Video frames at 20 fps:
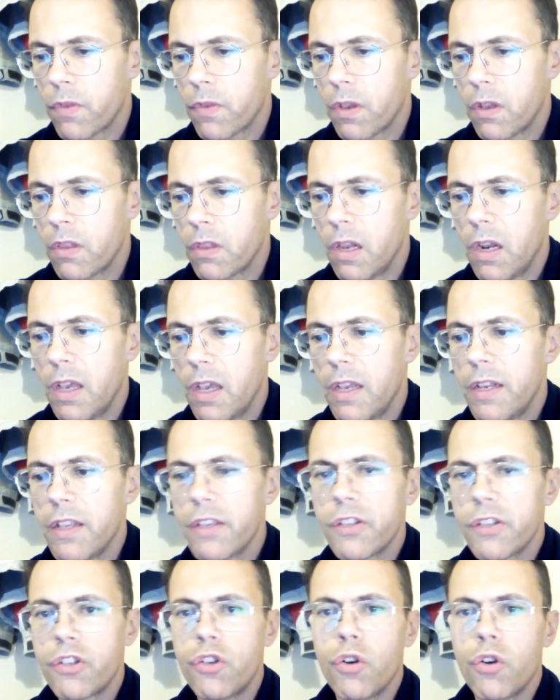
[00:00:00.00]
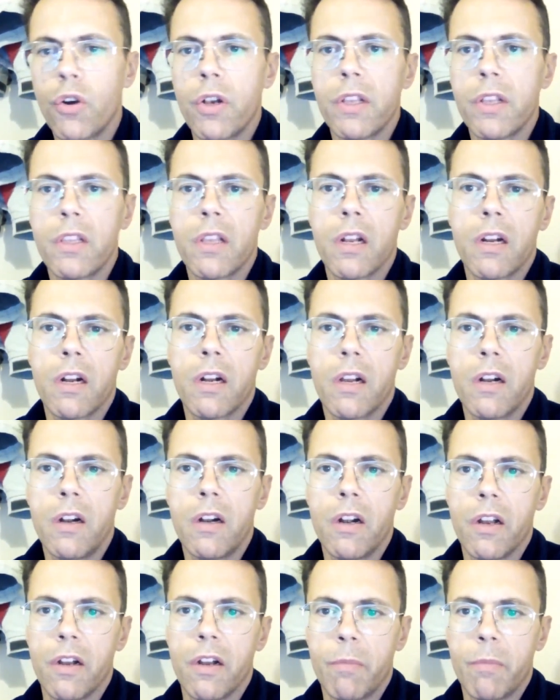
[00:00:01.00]
The ladies joined a little
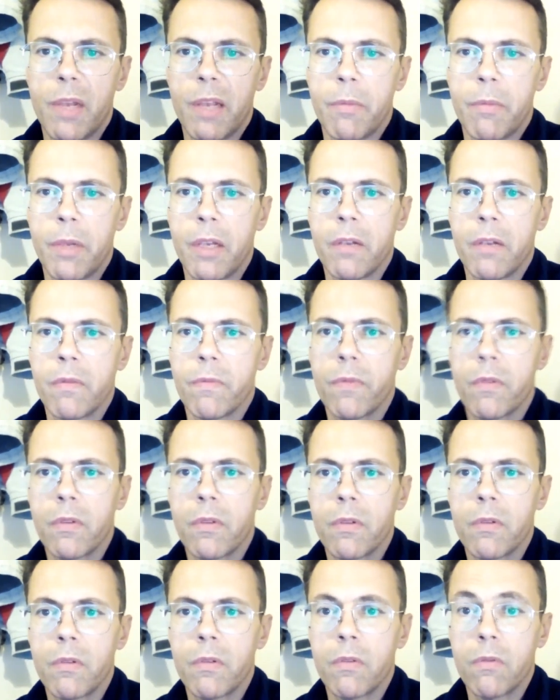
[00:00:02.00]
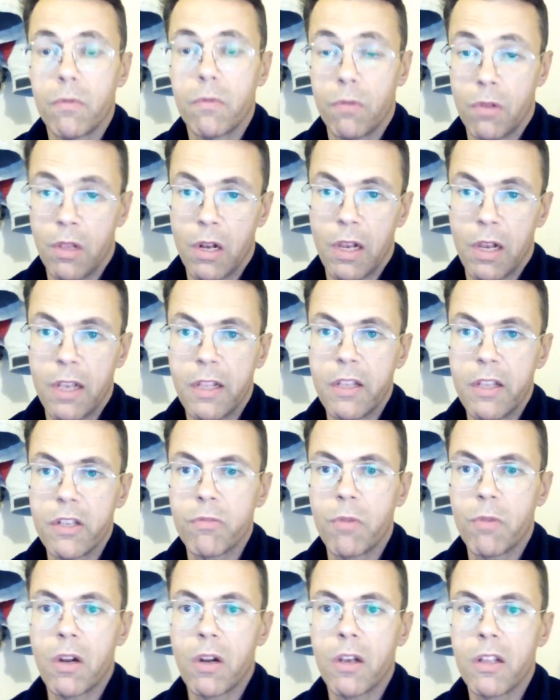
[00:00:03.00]
earlier, maybe. The ladies
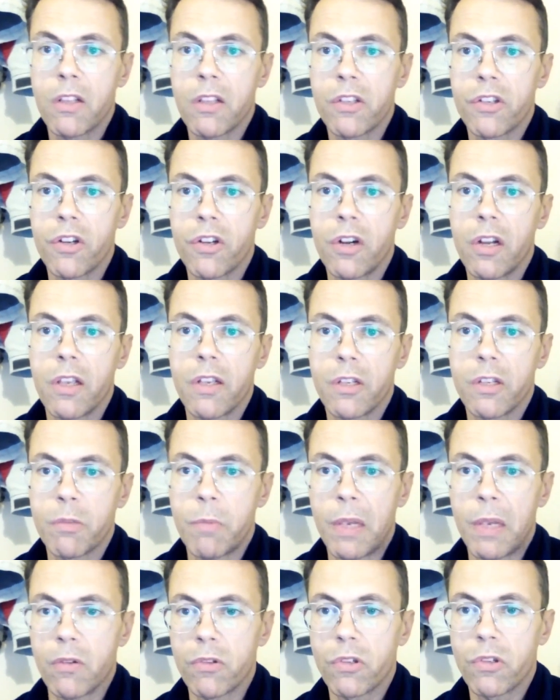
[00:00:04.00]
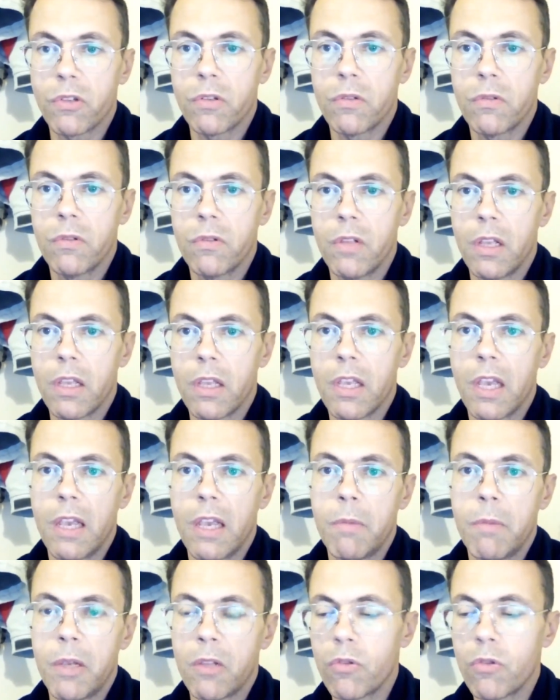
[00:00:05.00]
were not as early as males. They
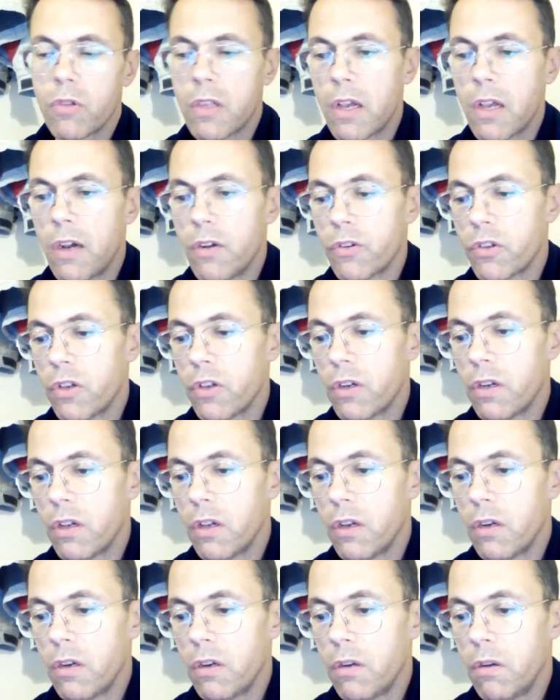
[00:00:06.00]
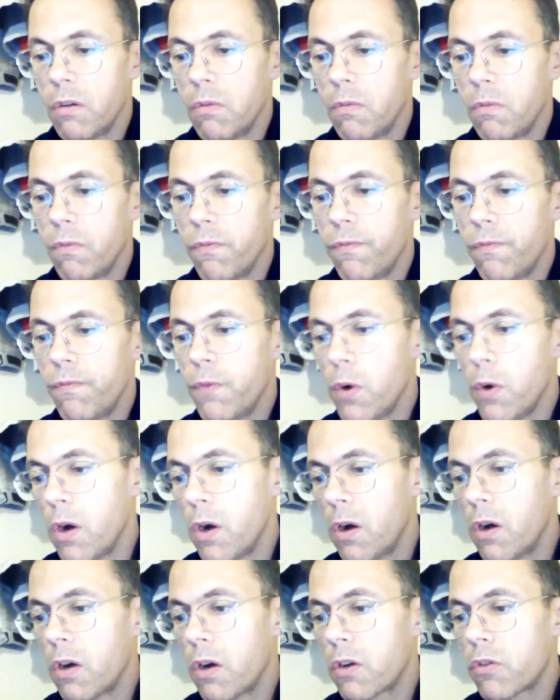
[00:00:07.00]
came in 2004,
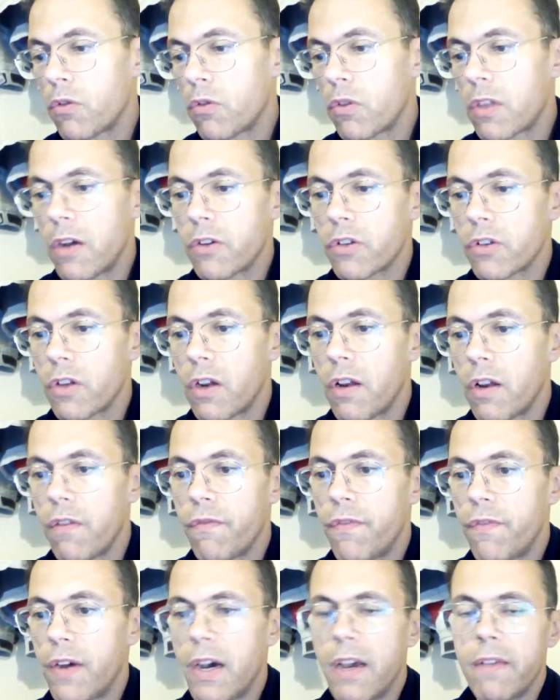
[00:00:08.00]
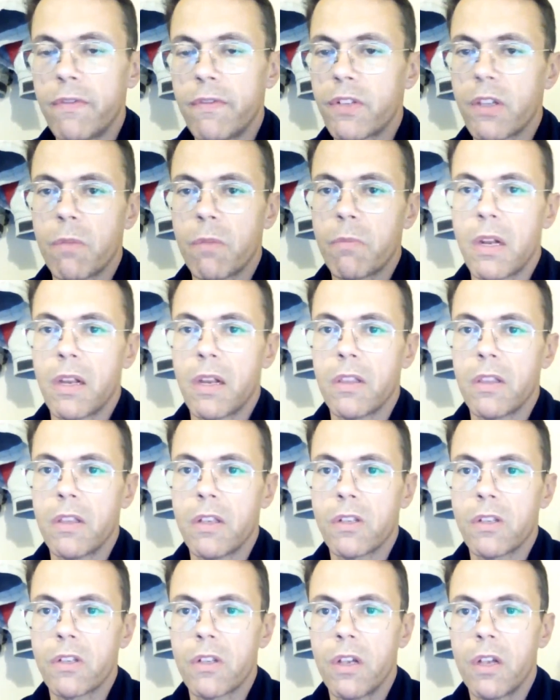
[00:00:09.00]
2005, something like
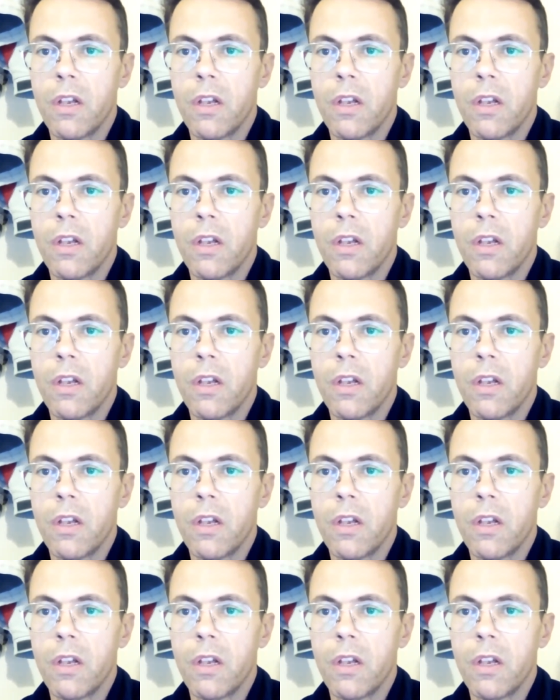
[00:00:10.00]
this.